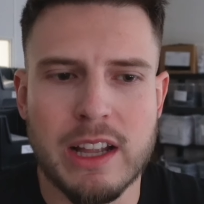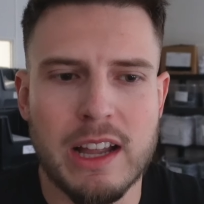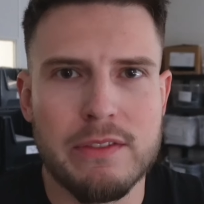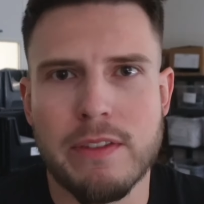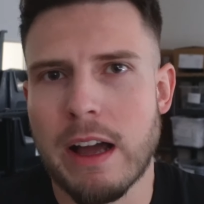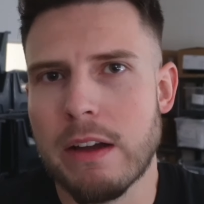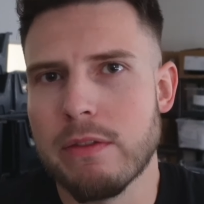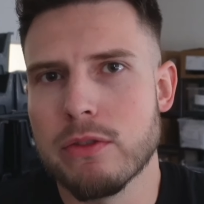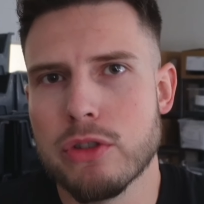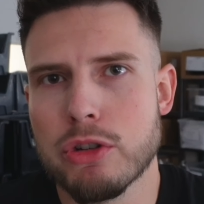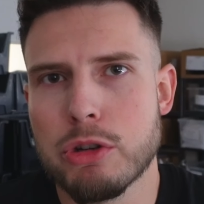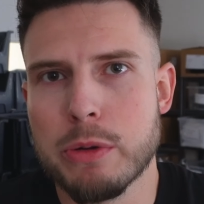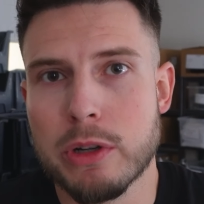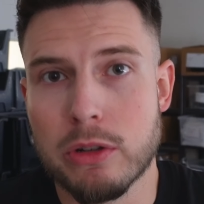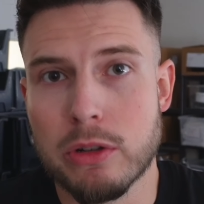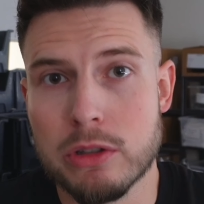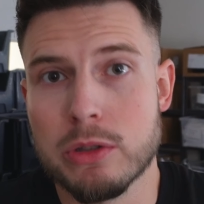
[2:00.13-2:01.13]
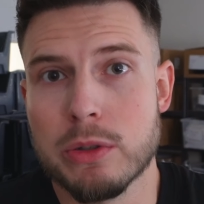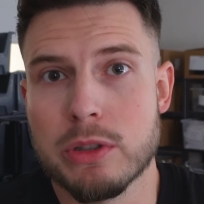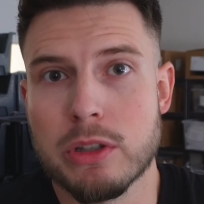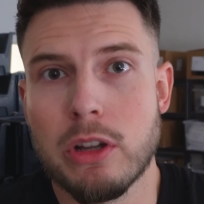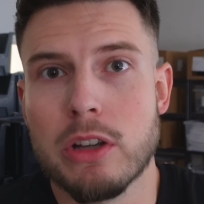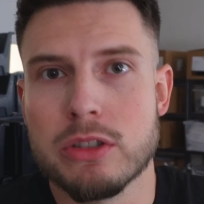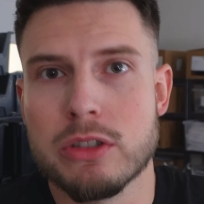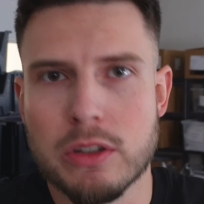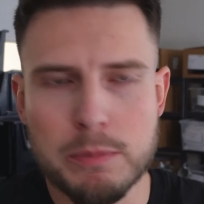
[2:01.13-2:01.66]
like five hundred quid order, so it was a
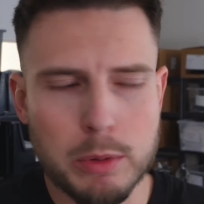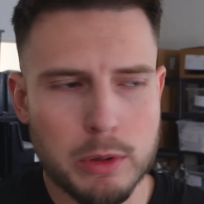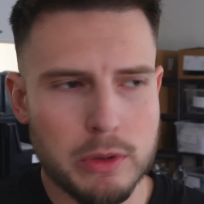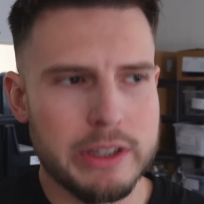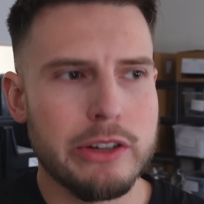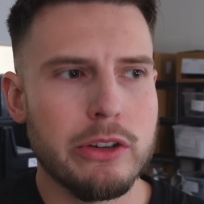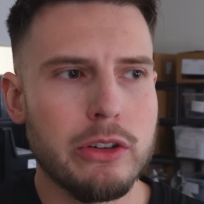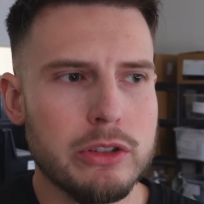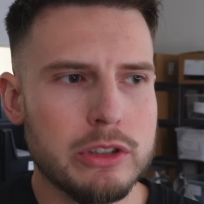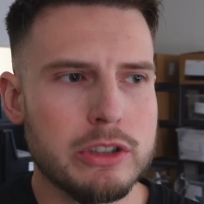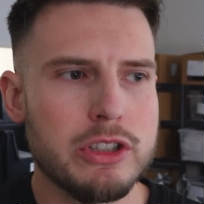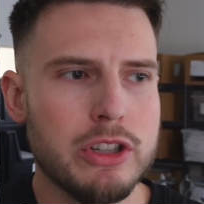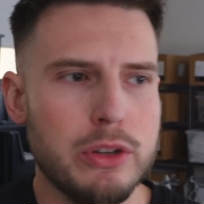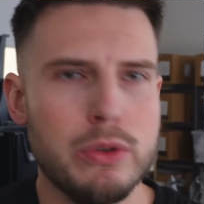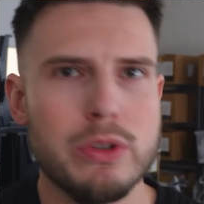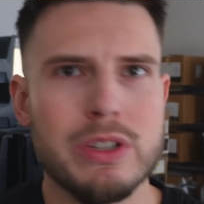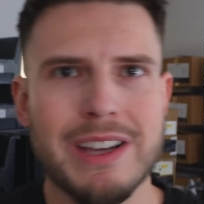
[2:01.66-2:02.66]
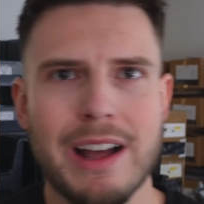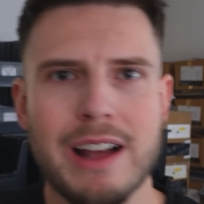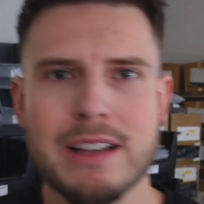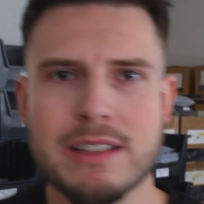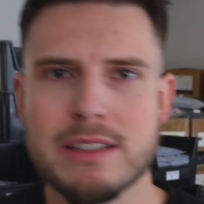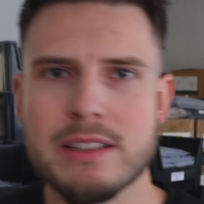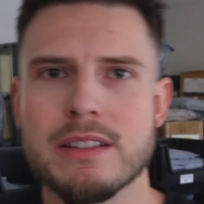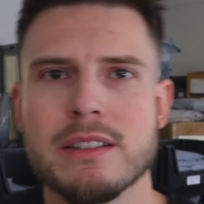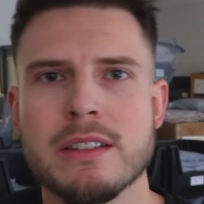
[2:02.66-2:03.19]
lot of stuff, but they'd ordered two
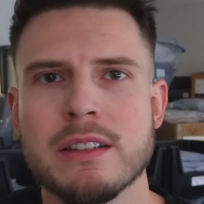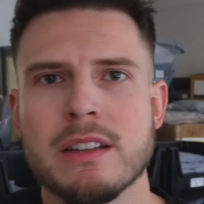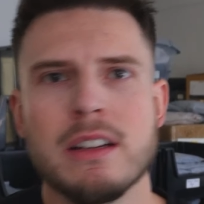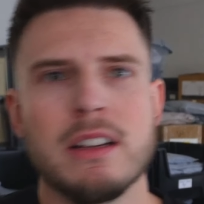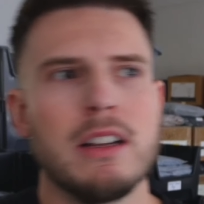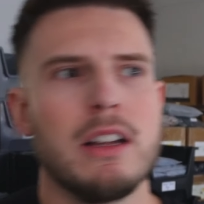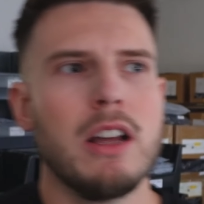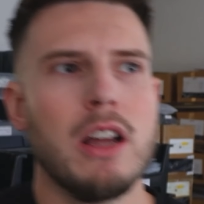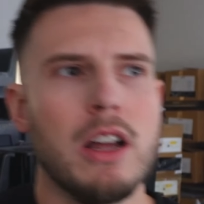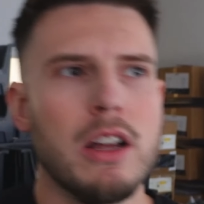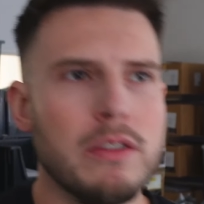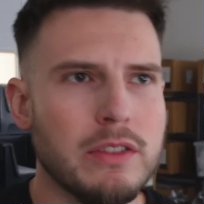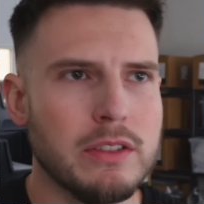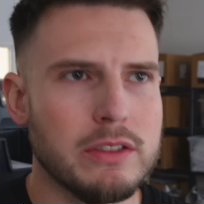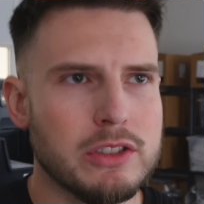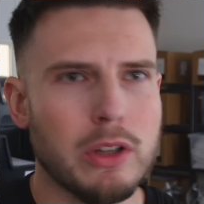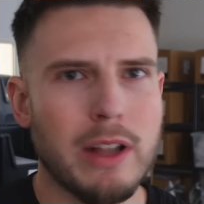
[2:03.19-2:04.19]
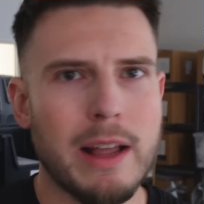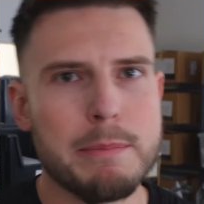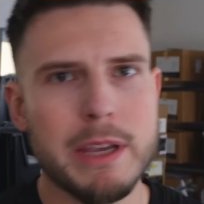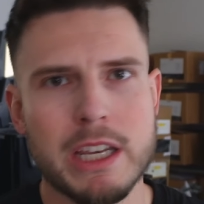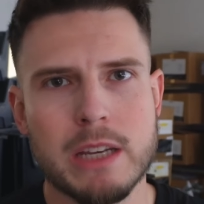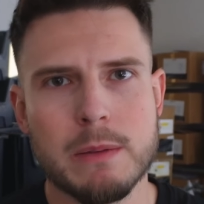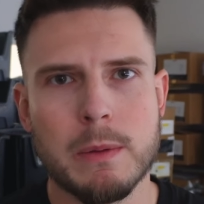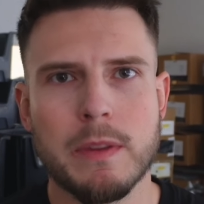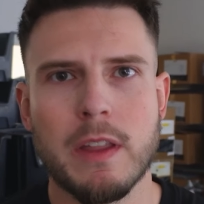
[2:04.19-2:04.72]
sizes, of, so like
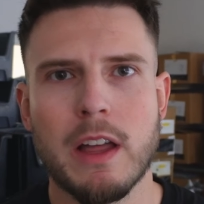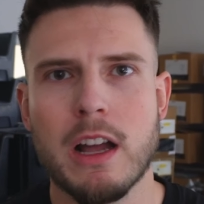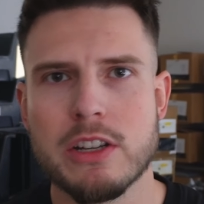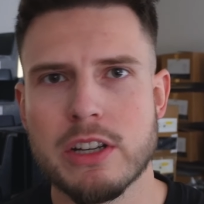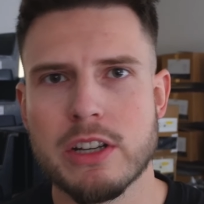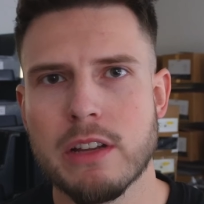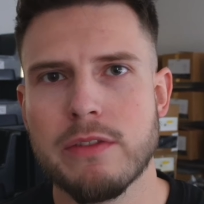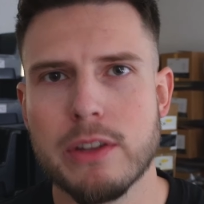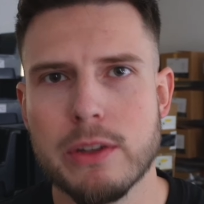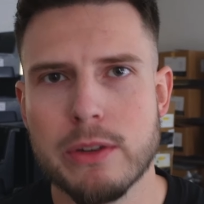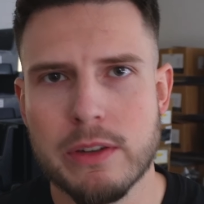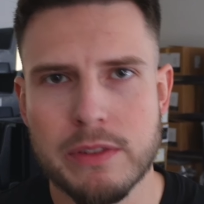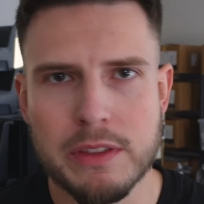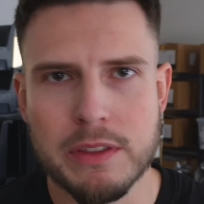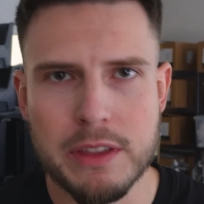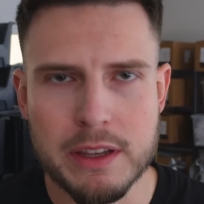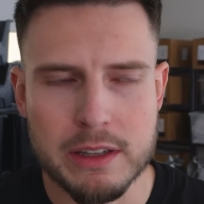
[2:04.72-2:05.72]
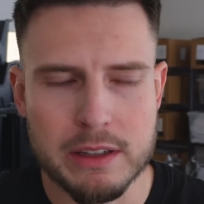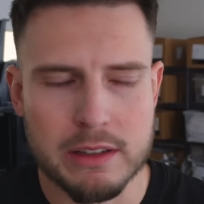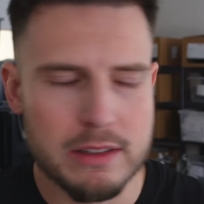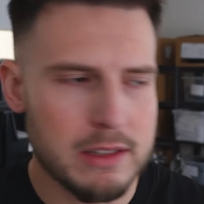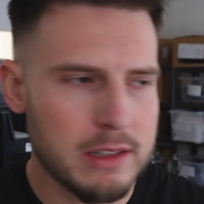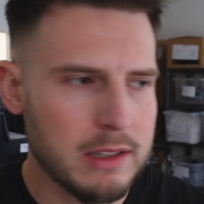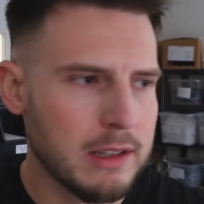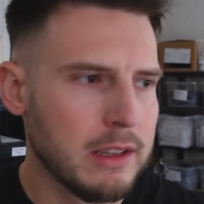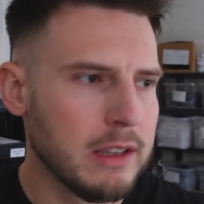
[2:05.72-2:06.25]
medium and large and a few different things.